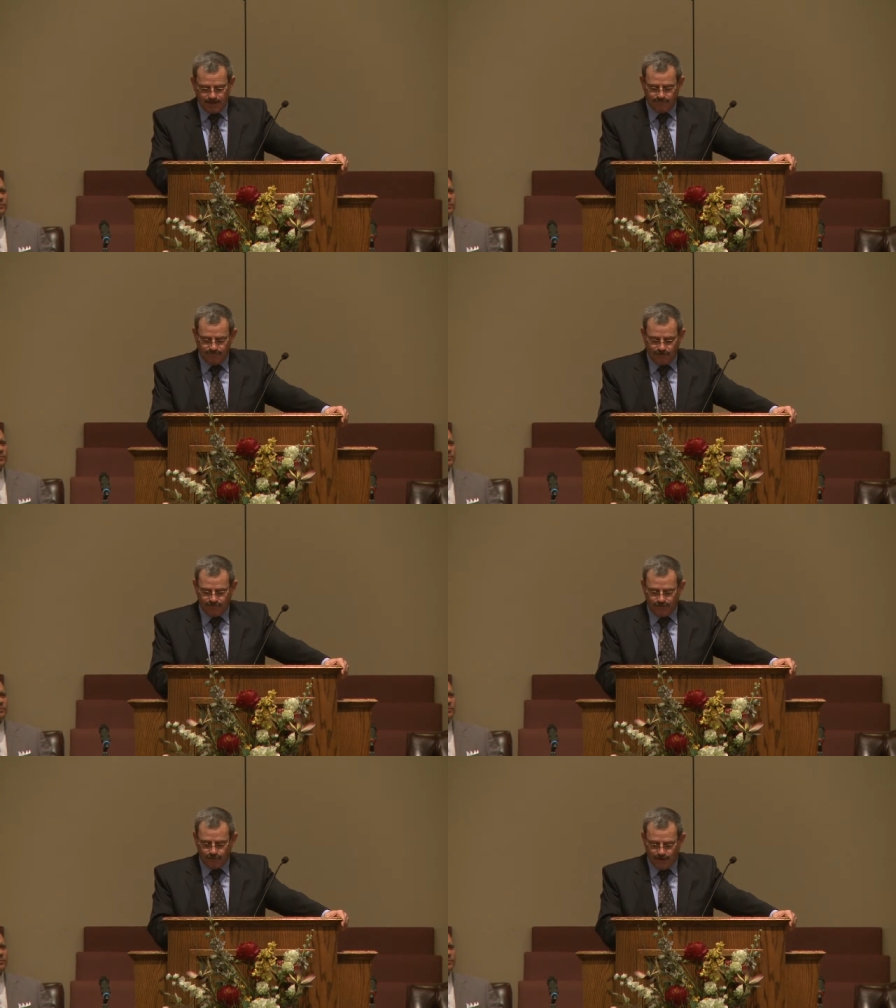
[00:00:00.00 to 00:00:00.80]
verse
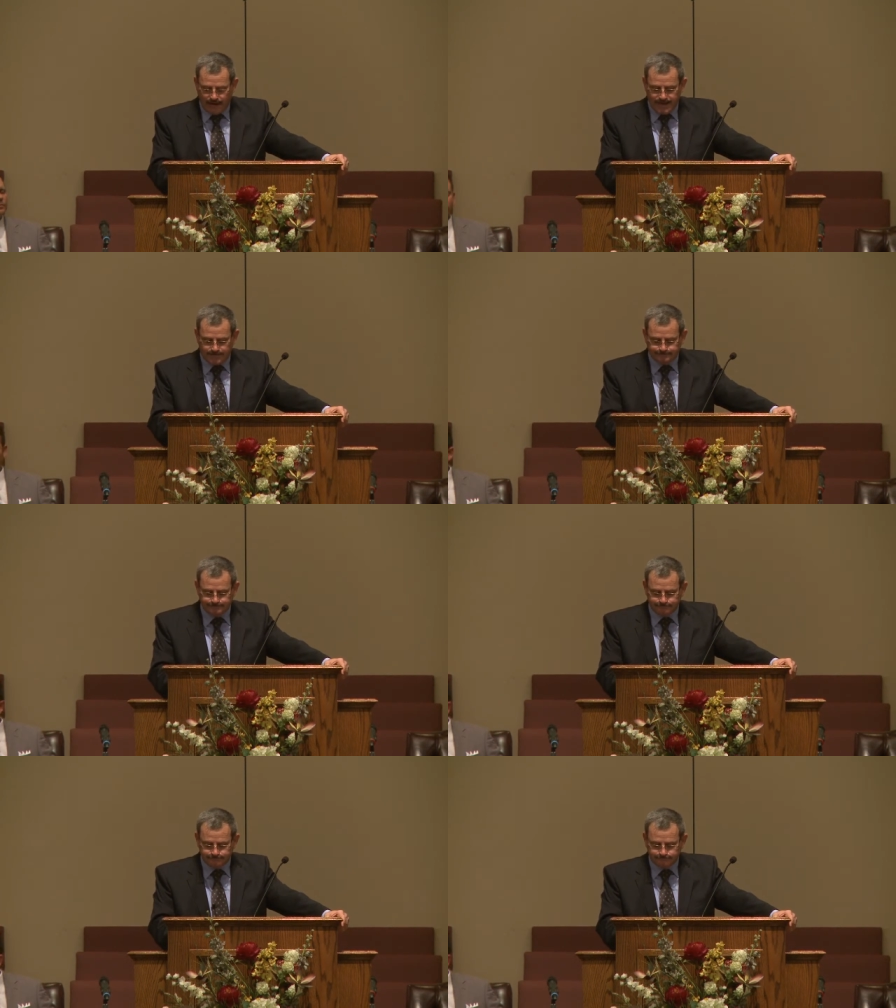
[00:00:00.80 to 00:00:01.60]
number
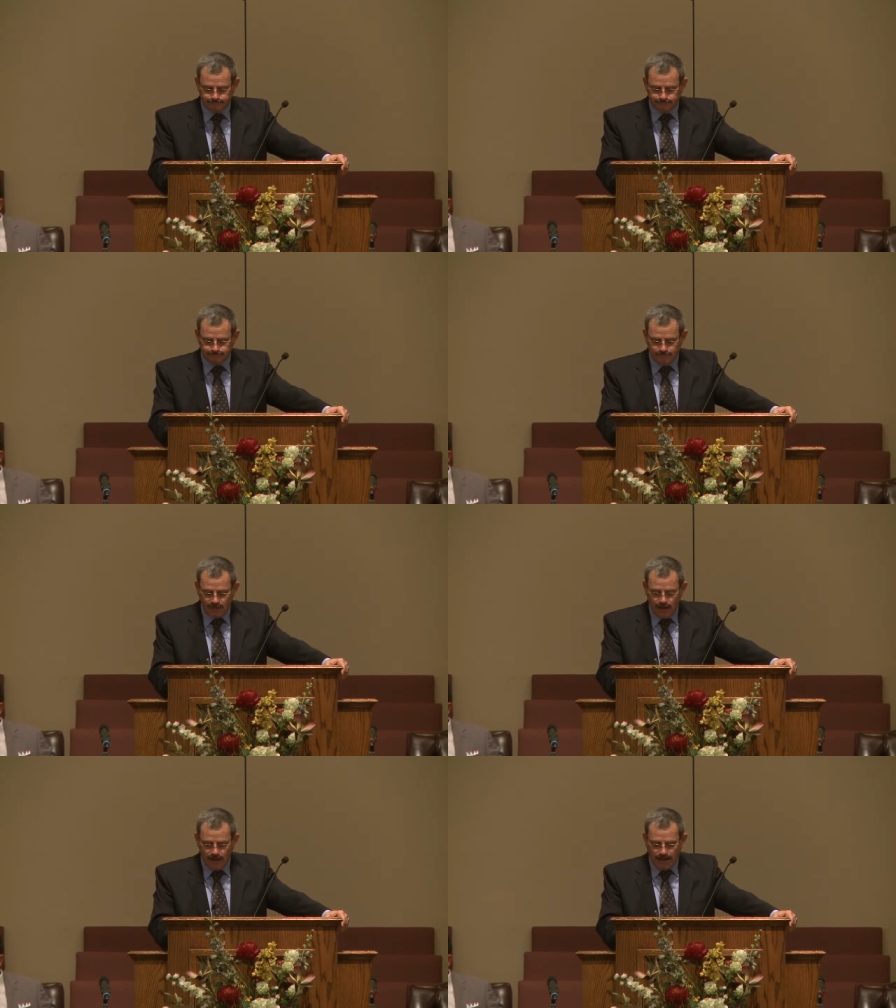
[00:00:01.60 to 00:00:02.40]

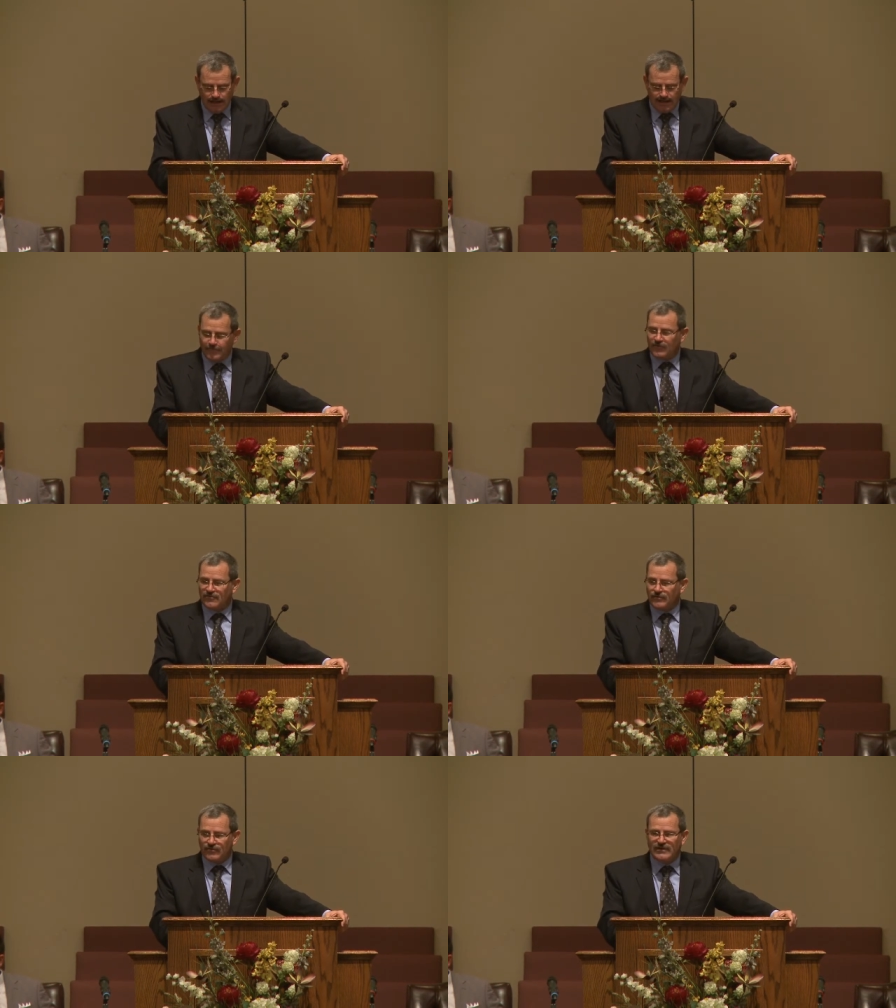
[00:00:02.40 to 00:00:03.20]
8. In verse
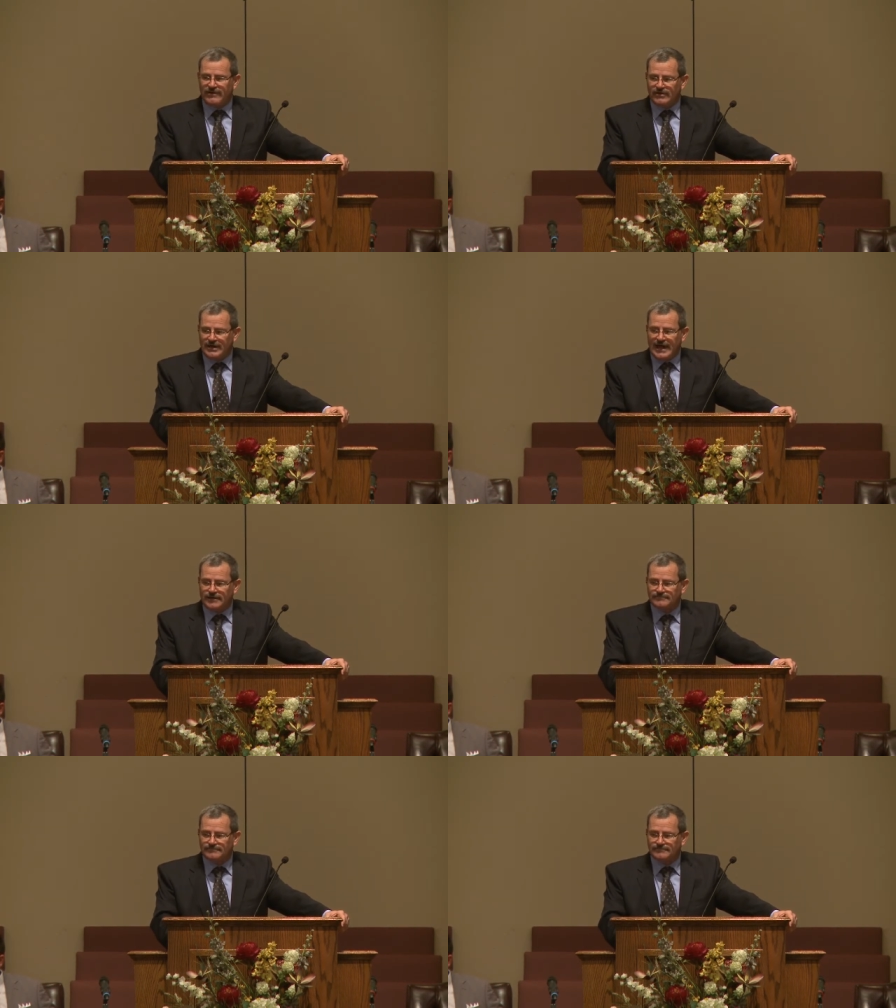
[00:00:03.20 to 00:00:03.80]
number 7 and 8.